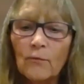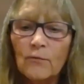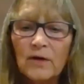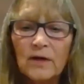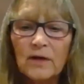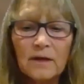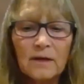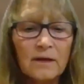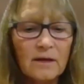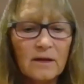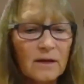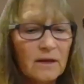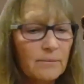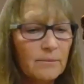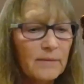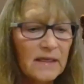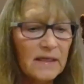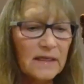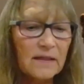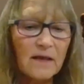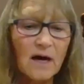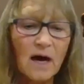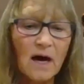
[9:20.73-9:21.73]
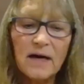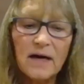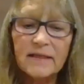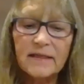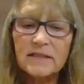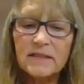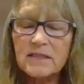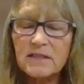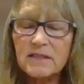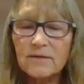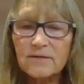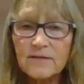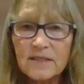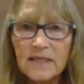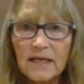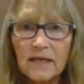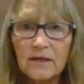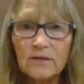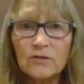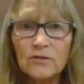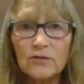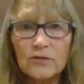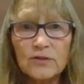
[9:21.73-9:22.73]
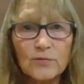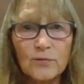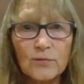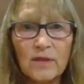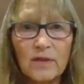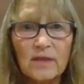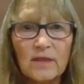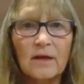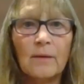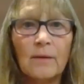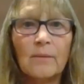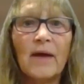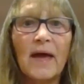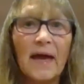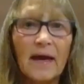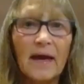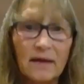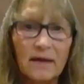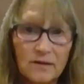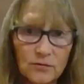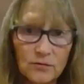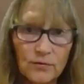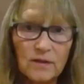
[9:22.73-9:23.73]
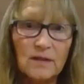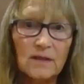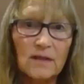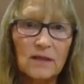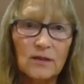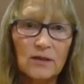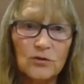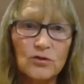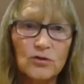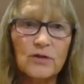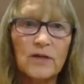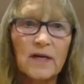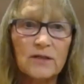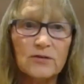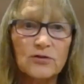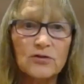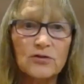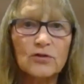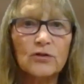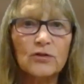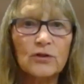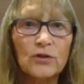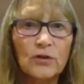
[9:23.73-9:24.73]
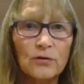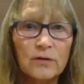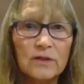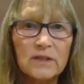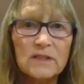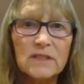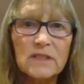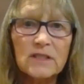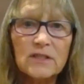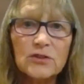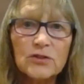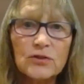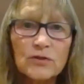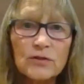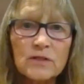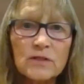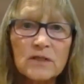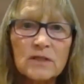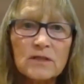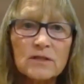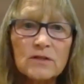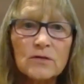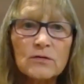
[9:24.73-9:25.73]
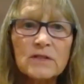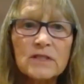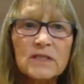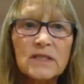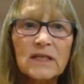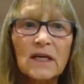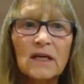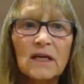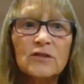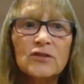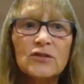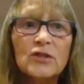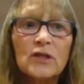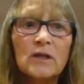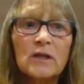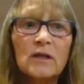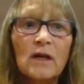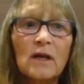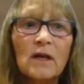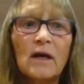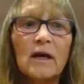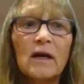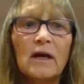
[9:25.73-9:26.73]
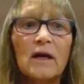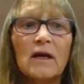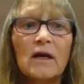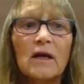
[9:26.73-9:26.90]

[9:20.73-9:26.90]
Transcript: We meet the highest of standards with them and with the International Yoga Teachers Association.